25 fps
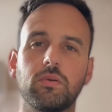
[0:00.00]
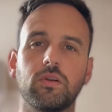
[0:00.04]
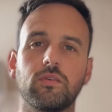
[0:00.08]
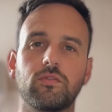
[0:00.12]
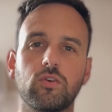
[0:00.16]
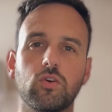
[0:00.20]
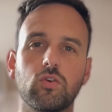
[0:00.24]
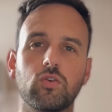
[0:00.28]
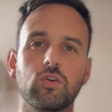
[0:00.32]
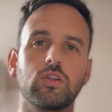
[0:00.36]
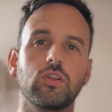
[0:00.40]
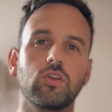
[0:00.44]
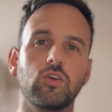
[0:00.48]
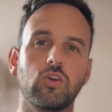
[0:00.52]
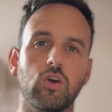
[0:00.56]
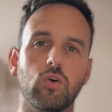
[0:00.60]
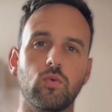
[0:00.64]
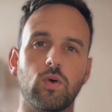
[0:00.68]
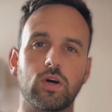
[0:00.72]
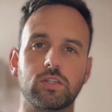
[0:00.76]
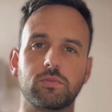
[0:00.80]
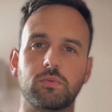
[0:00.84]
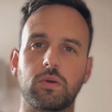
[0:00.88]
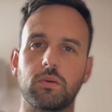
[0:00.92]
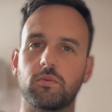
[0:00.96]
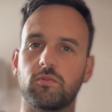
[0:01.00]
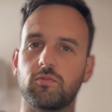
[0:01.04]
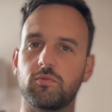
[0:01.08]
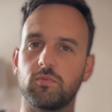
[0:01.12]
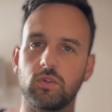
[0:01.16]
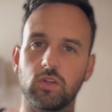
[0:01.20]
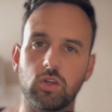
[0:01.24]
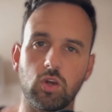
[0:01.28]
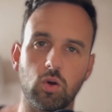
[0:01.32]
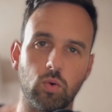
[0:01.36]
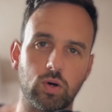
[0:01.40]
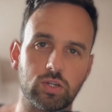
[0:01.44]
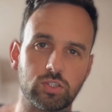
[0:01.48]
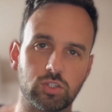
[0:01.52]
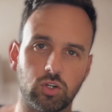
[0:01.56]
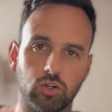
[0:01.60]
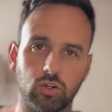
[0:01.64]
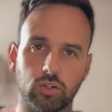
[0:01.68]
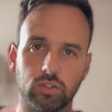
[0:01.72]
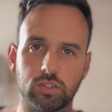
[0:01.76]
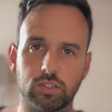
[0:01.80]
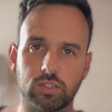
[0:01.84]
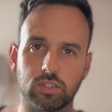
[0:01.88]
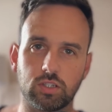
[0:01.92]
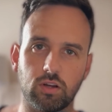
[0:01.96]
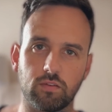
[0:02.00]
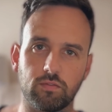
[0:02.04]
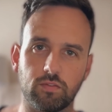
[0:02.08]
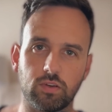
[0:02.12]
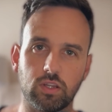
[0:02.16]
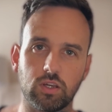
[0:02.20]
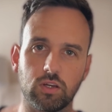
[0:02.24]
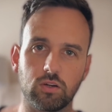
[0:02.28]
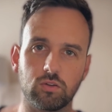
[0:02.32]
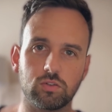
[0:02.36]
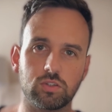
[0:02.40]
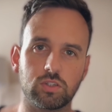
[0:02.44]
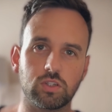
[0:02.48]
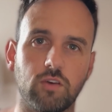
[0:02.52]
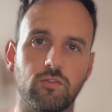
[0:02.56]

if you're in the US, people from the US are going to see your videos.